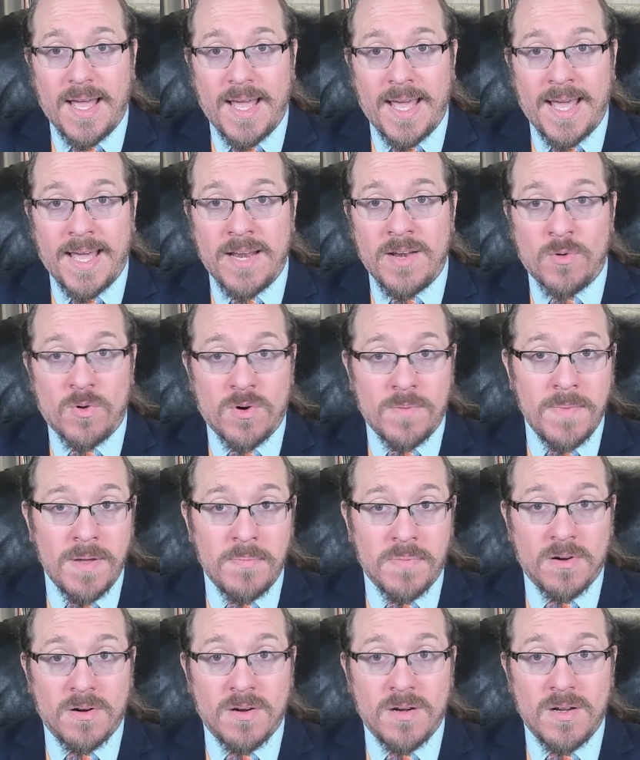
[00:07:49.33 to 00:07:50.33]
And
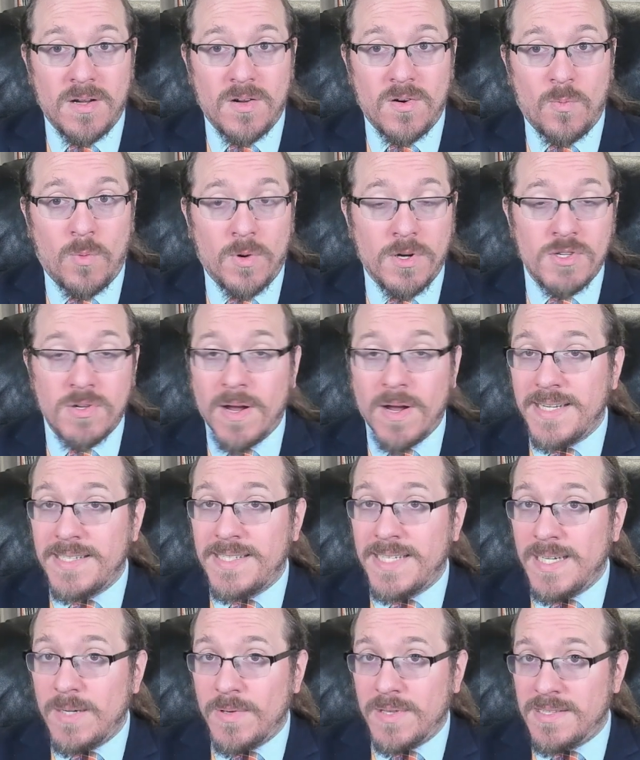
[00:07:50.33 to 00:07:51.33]
remember, we're trying to
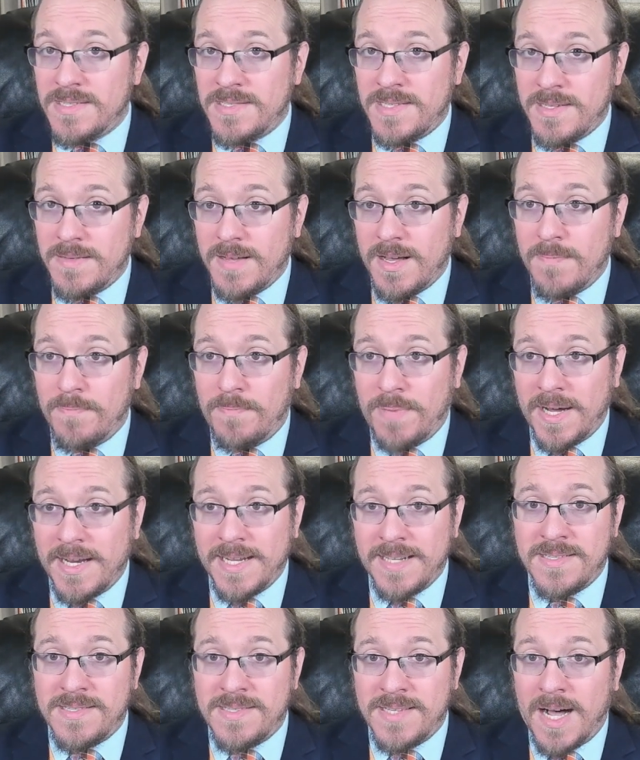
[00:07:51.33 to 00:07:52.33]
deal with a
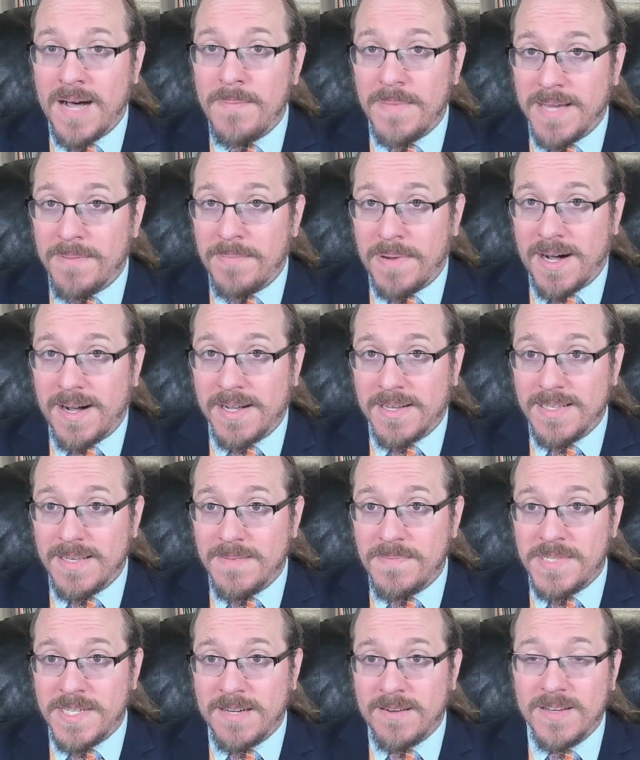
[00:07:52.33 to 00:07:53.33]
budding zombie
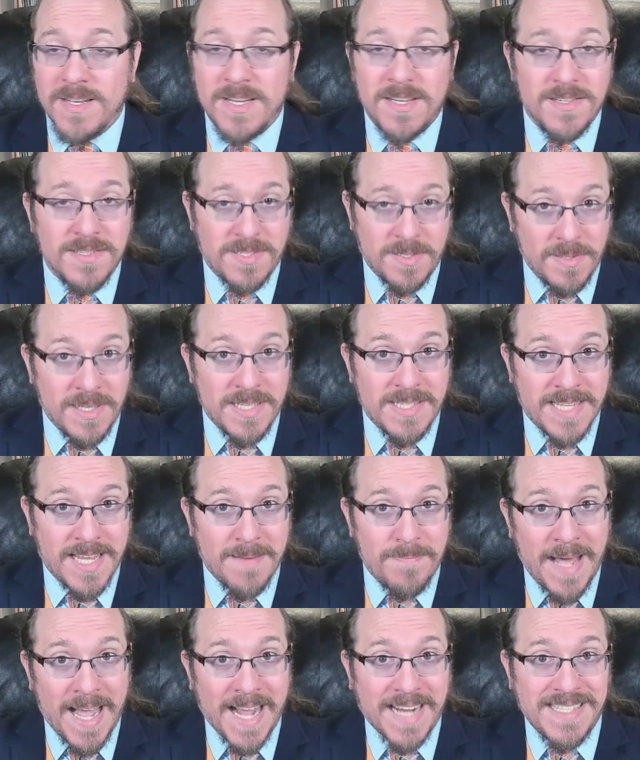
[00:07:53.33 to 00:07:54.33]
apocalypse here, so let's
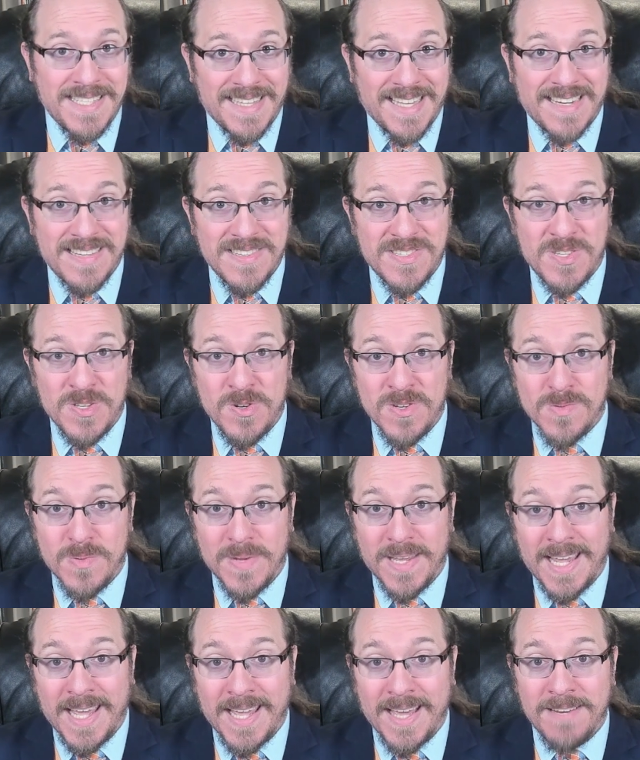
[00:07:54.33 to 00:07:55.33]
get back to that as soon as
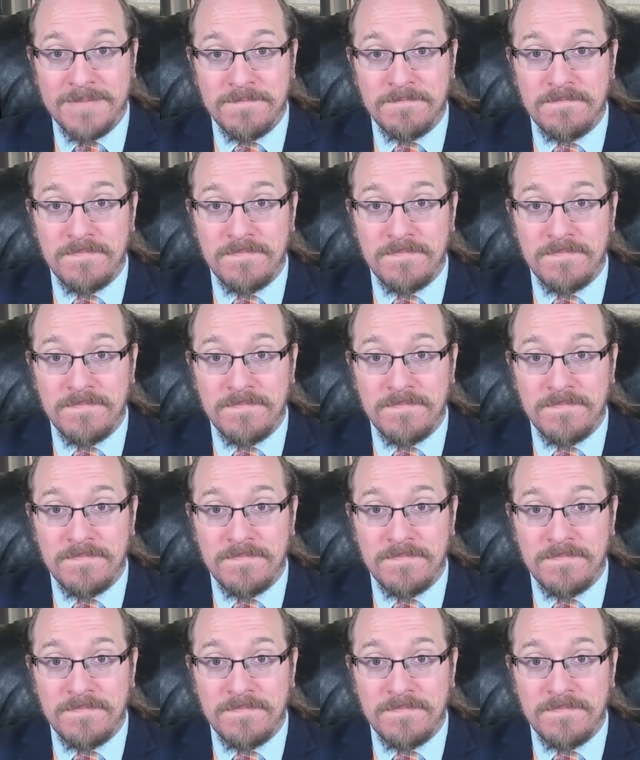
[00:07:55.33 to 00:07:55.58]
we can.